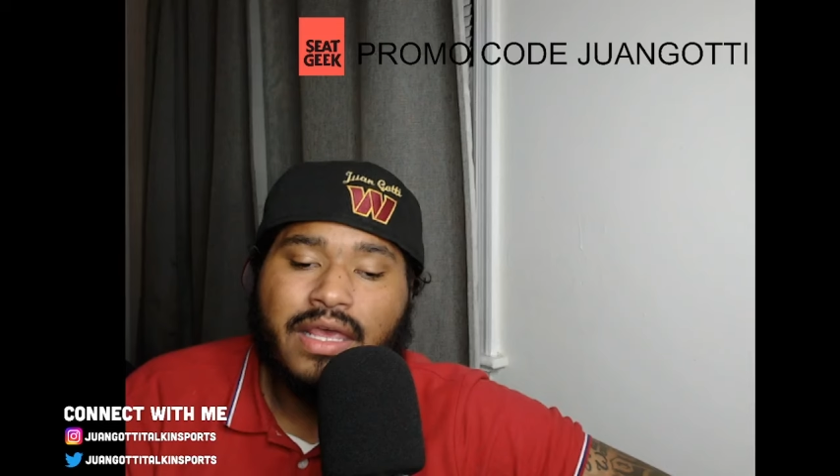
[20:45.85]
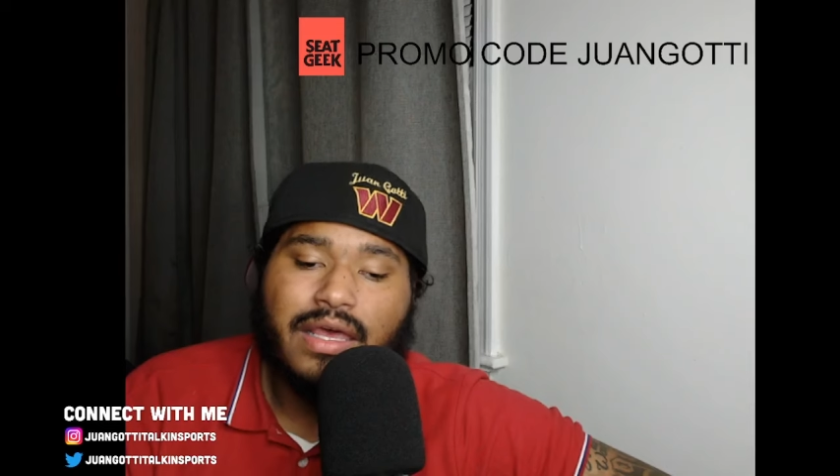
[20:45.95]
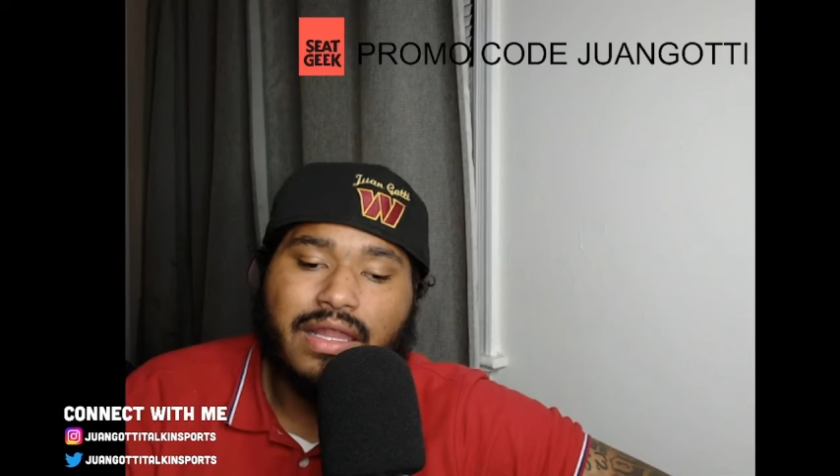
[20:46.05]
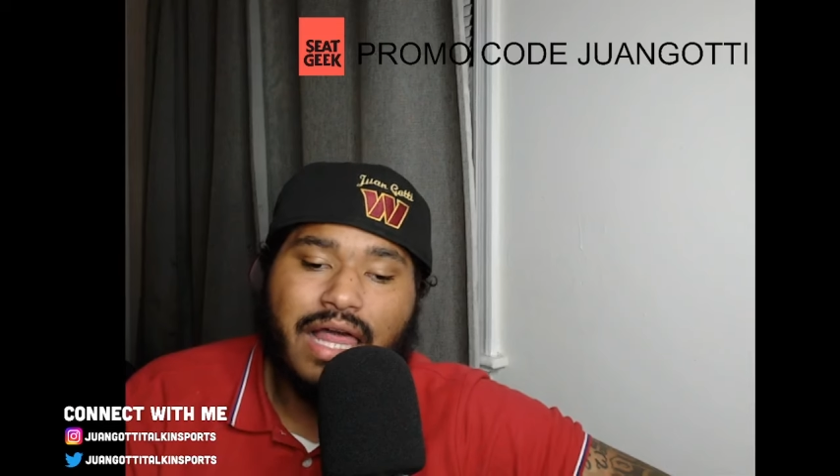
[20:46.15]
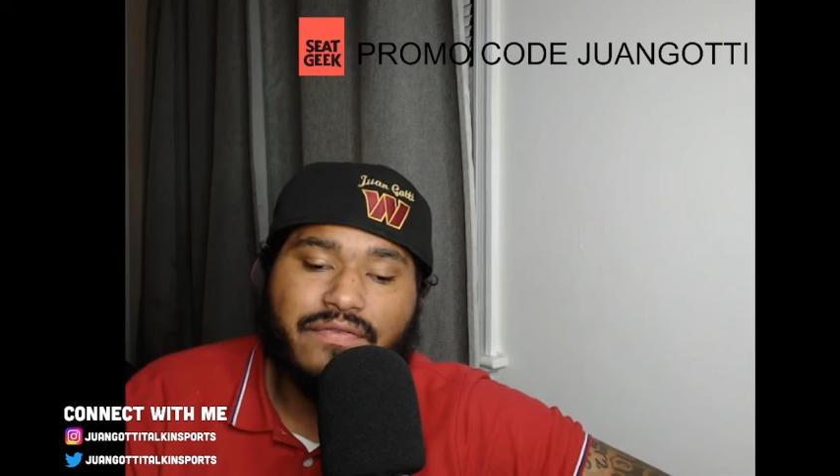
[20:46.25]

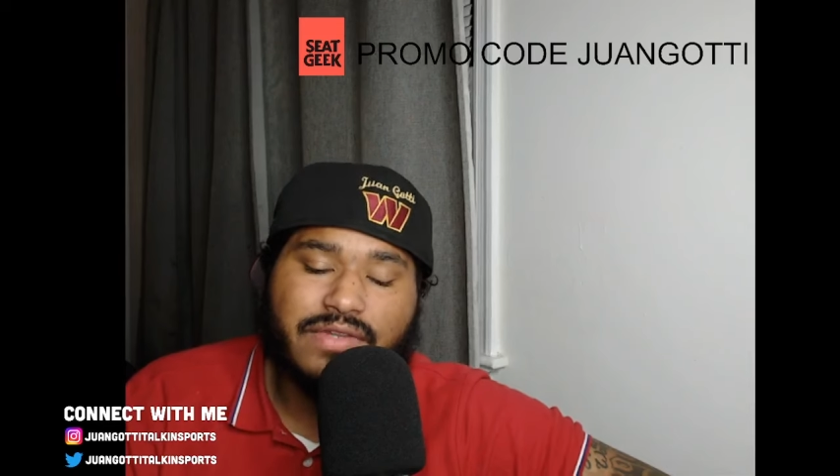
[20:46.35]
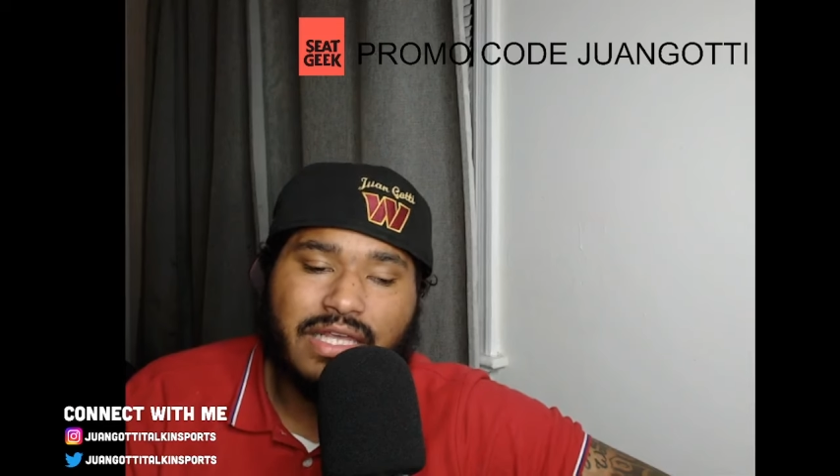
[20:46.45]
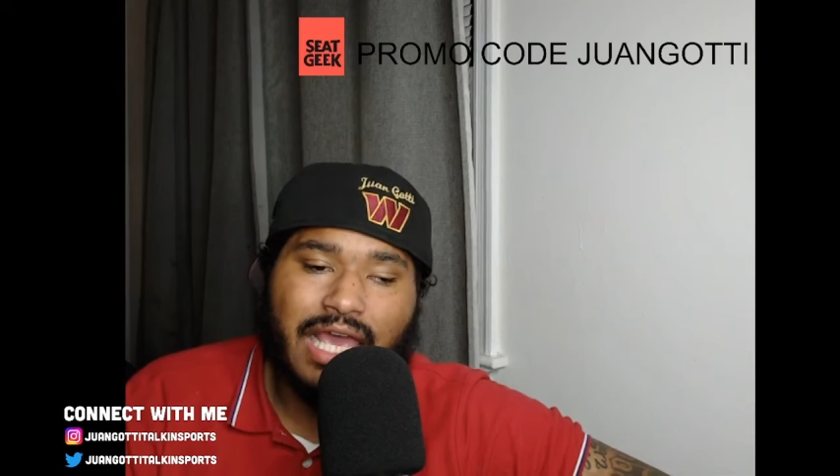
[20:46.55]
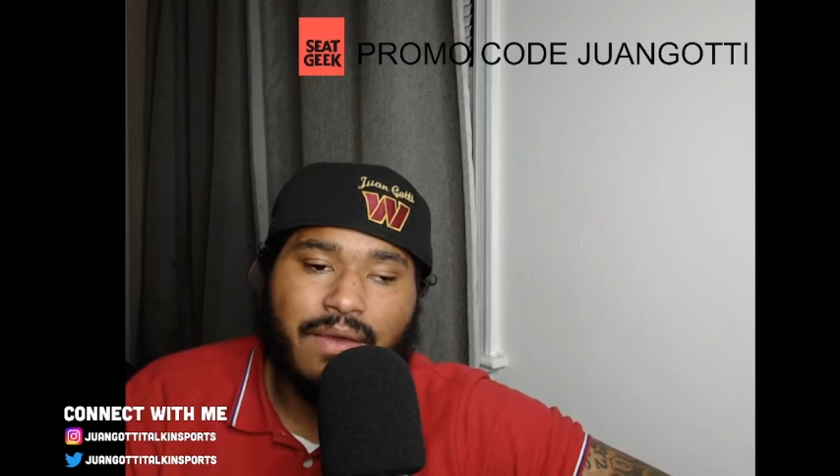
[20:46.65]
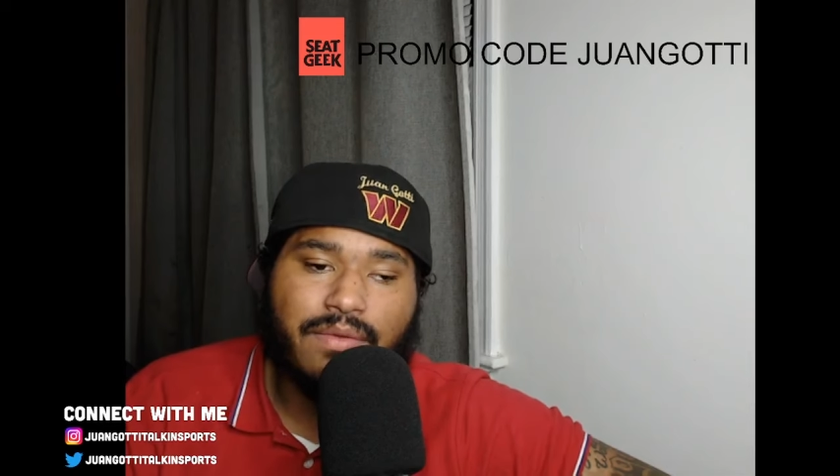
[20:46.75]
Left the
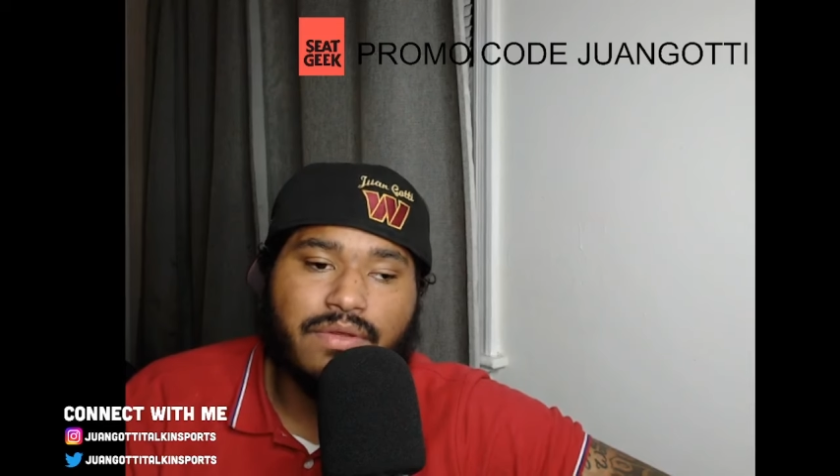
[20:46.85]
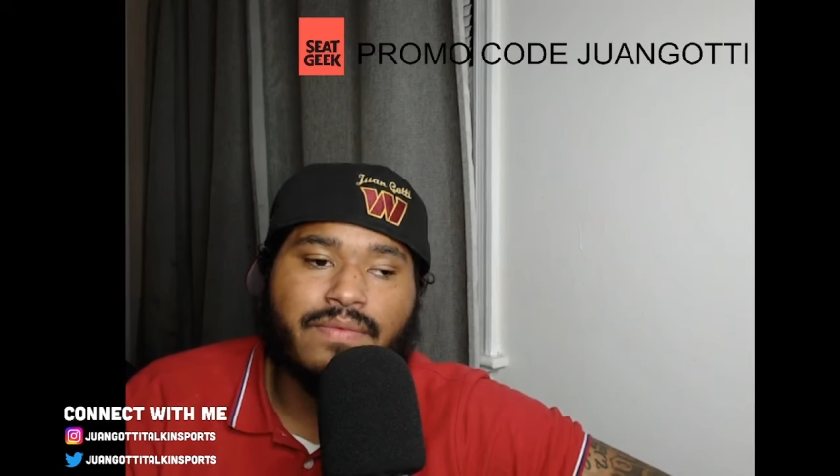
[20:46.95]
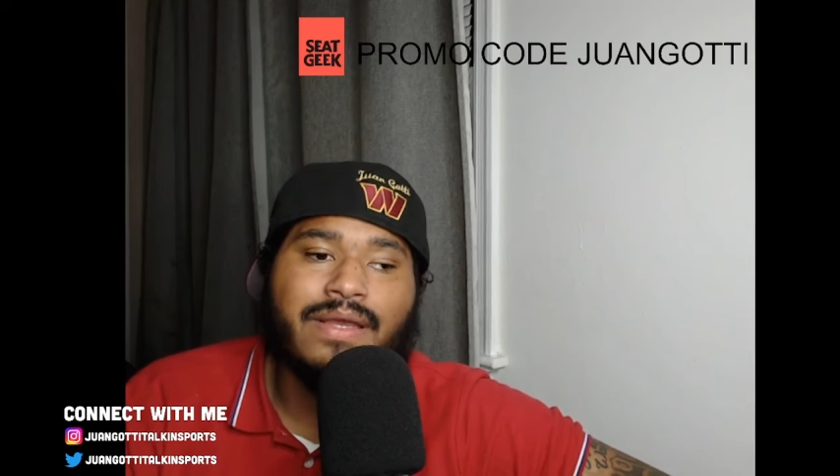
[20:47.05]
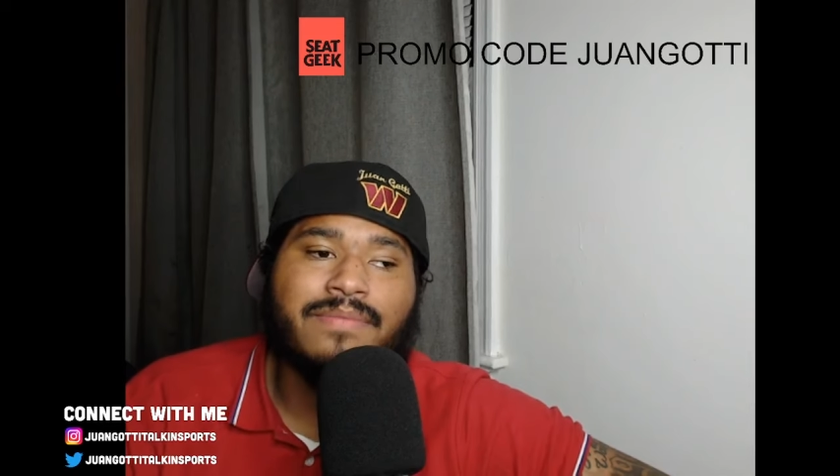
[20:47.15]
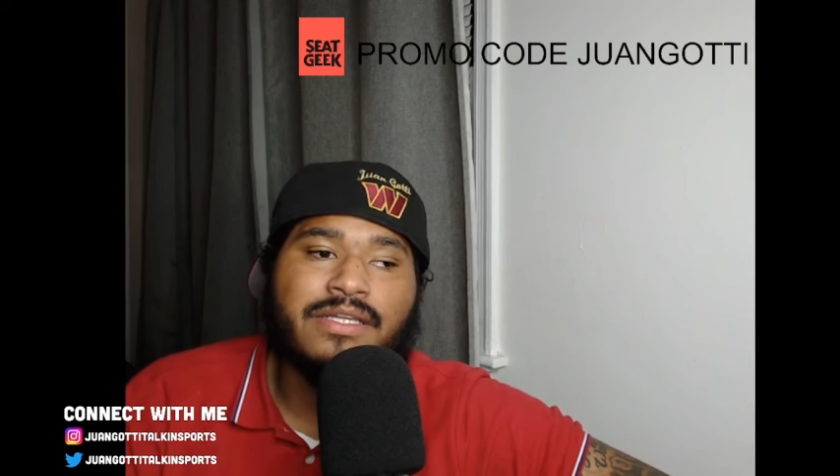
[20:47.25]
game with a
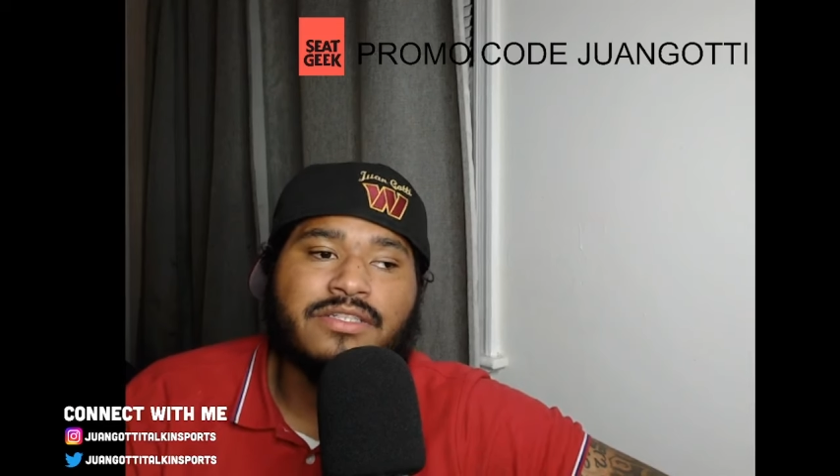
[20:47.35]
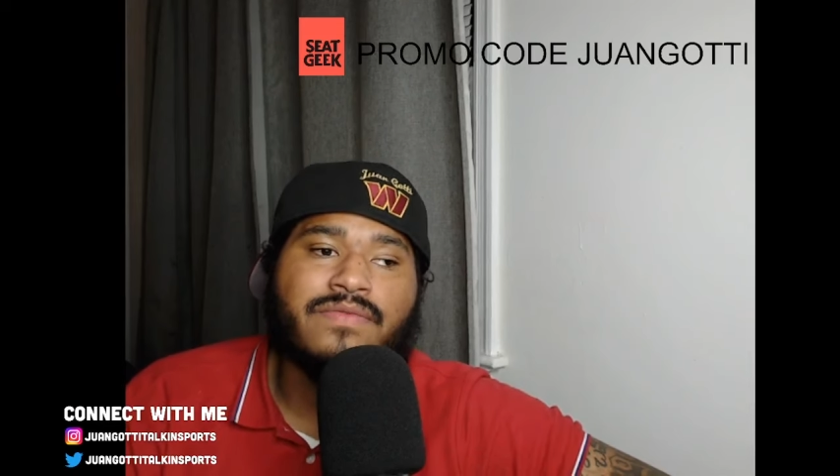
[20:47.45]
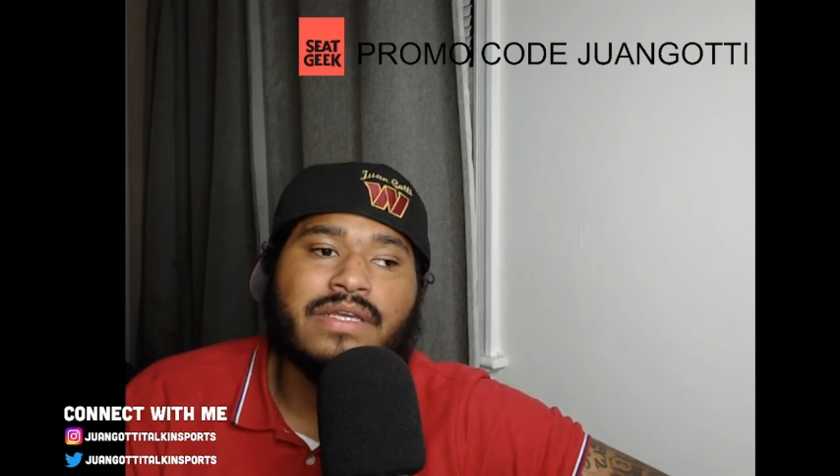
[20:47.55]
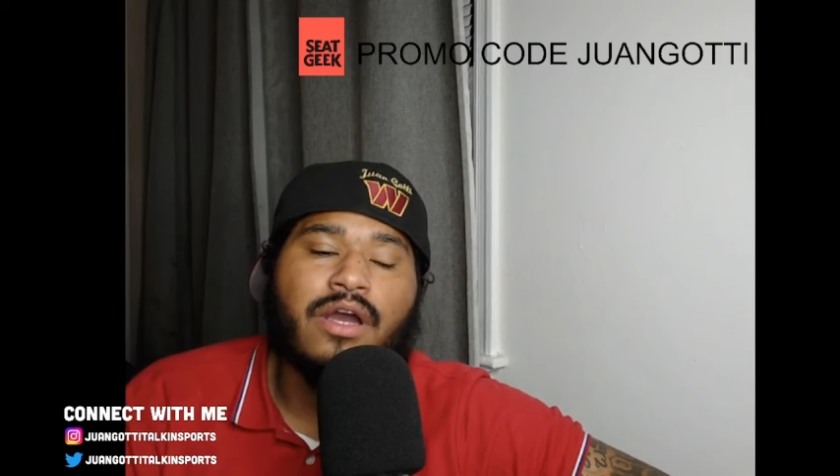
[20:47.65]
rib injury.